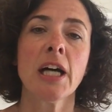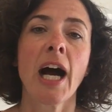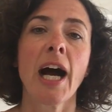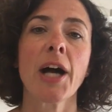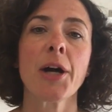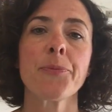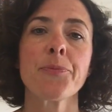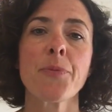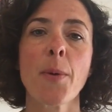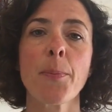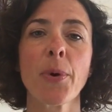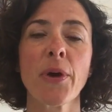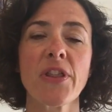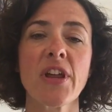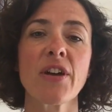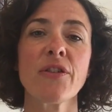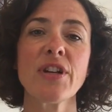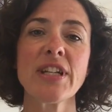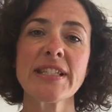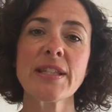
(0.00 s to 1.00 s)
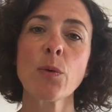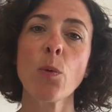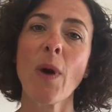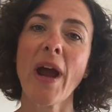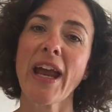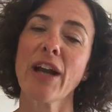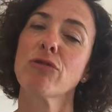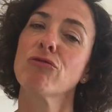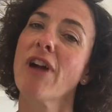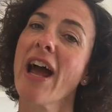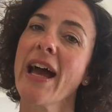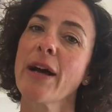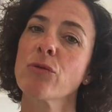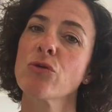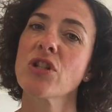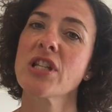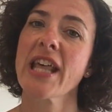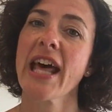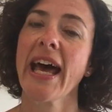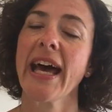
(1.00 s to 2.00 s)
Um, but there is a way
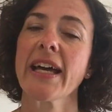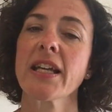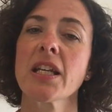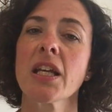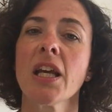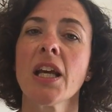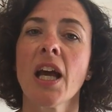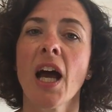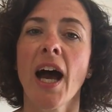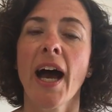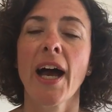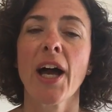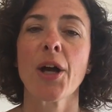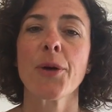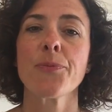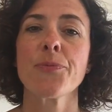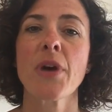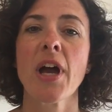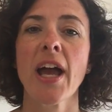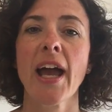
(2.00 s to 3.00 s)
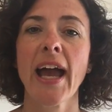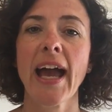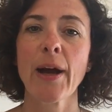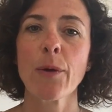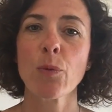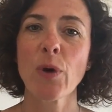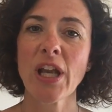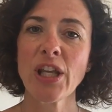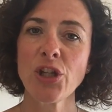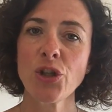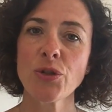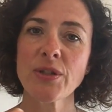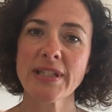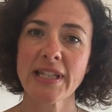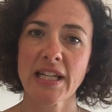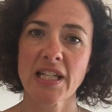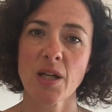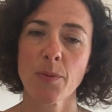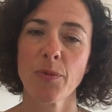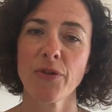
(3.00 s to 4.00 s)
around that. Um, when you
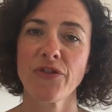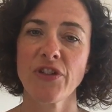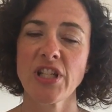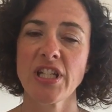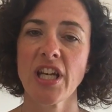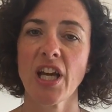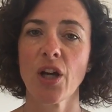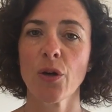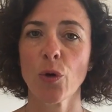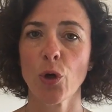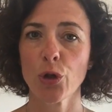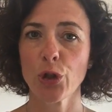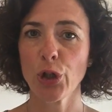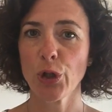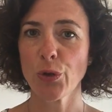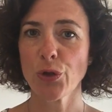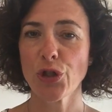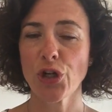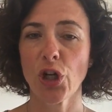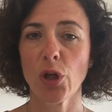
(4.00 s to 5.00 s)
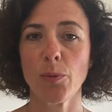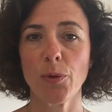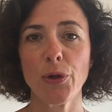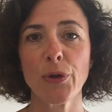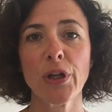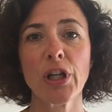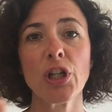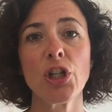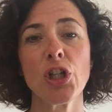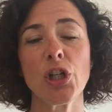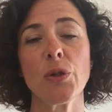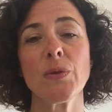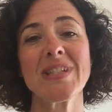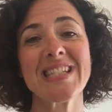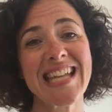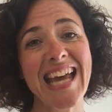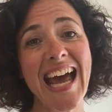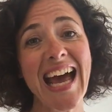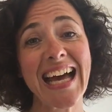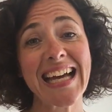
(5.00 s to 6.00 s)
set up a video on YouTube, you can use
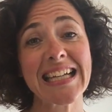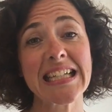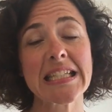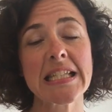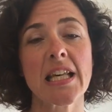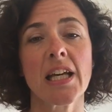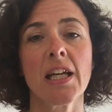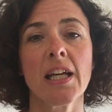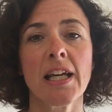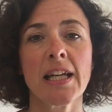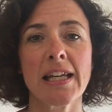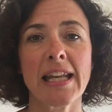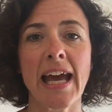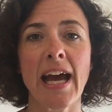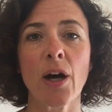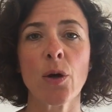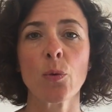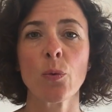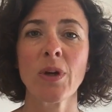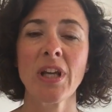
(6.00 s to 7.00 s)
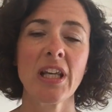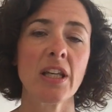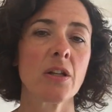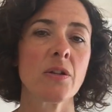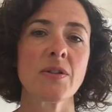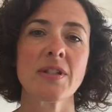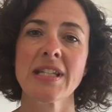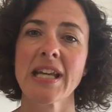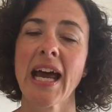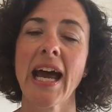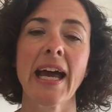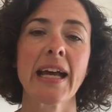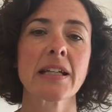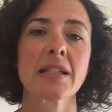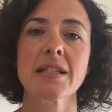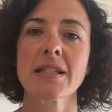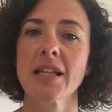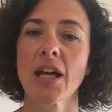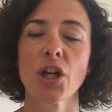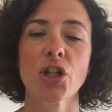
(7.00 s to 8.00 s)
tags. Now, we use
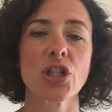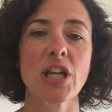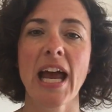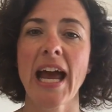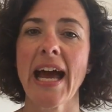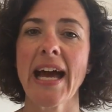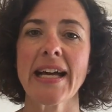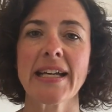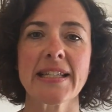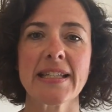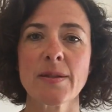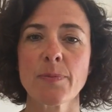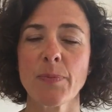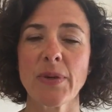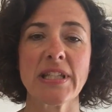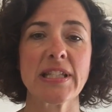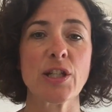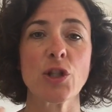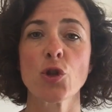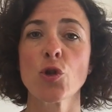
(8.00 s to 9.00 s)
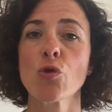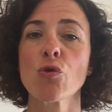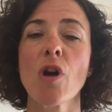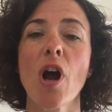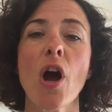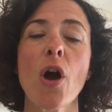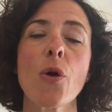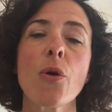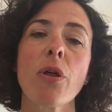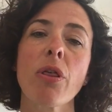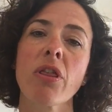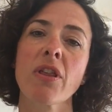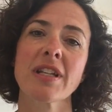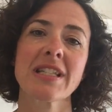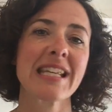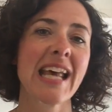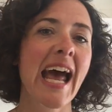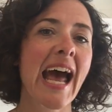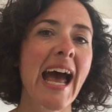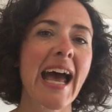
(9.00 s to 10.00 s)
tags such as business growth,
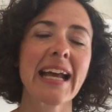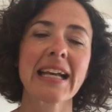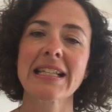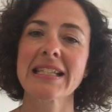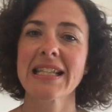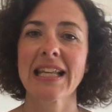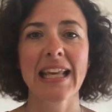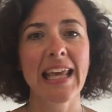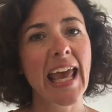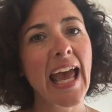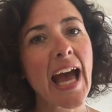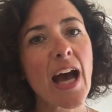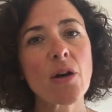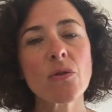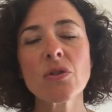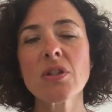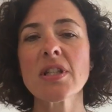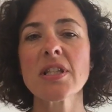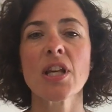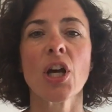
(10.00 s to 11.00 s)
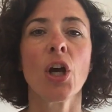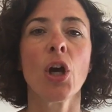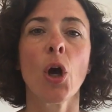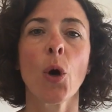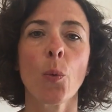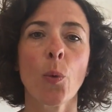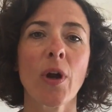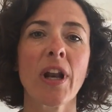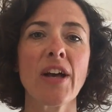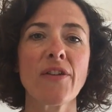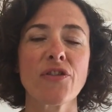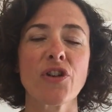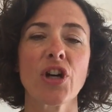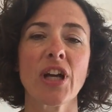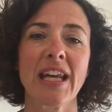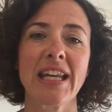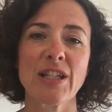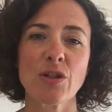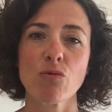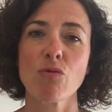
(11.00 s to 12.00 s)
tax, accounts, whatever
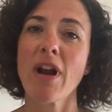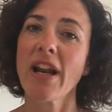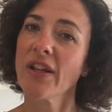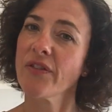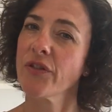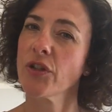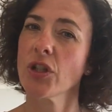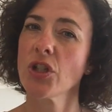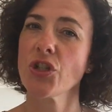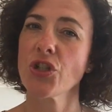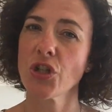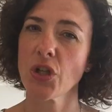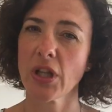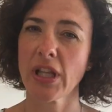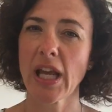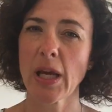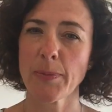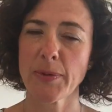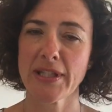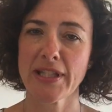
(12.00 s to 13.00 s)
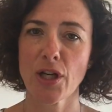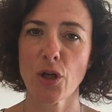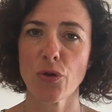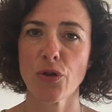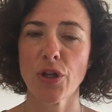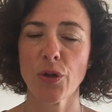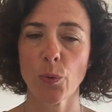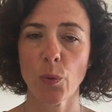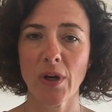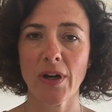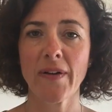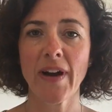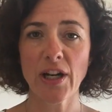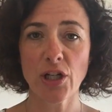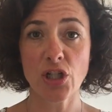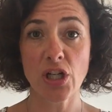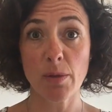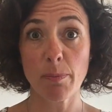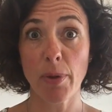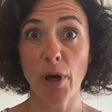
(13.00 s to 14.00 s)
is relevant to the episode that we're
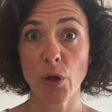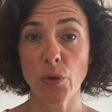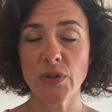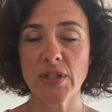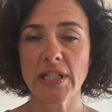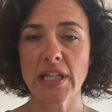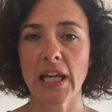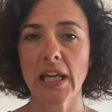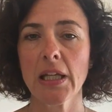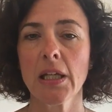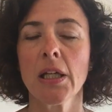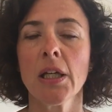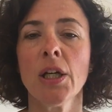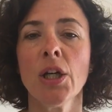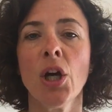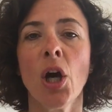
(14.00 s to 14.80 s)
actually posting.